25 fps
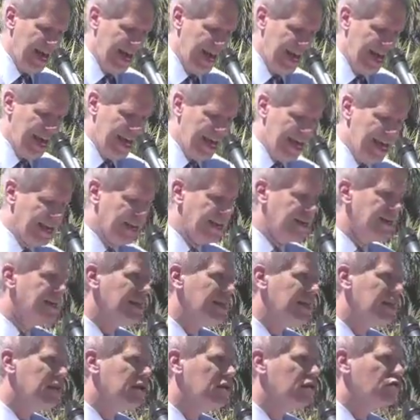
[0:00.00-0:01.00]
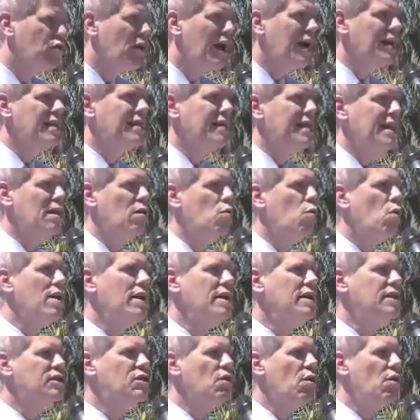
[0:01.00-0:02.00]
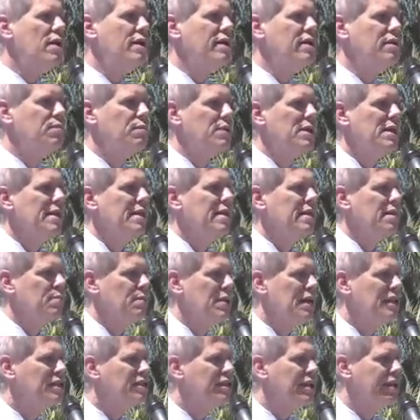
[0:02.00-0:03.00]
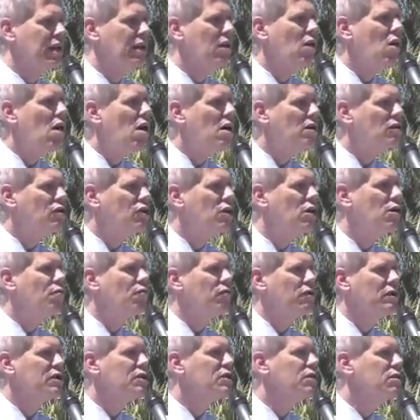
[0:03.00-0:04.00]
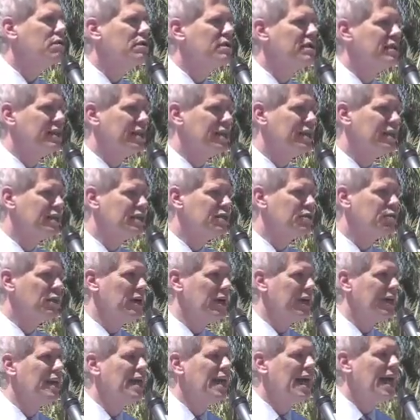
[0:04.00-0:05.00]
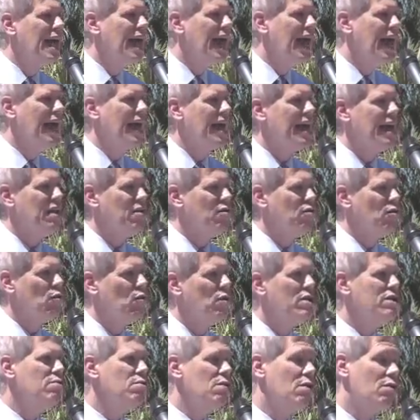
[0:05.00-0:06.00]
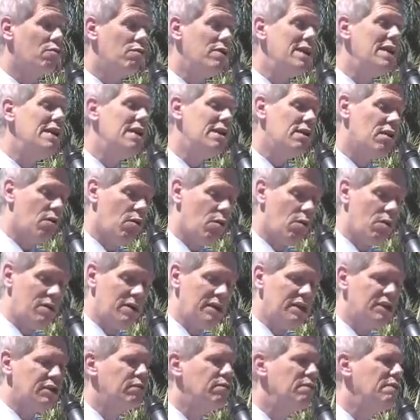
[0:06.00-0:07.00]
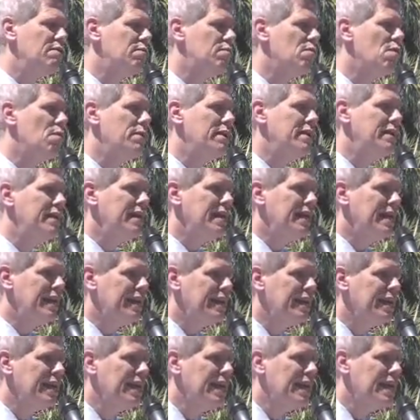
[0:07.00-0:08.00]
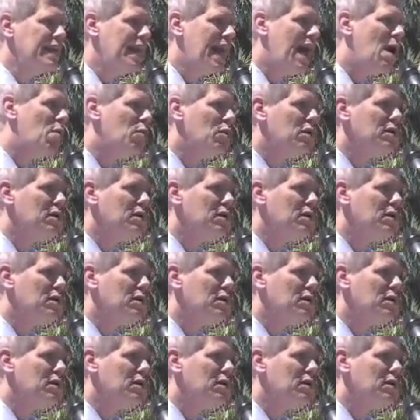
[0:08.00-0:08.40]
and try to think what is going to be the best in the long term for the students in the district. And whether you agree or disagree with what we did, that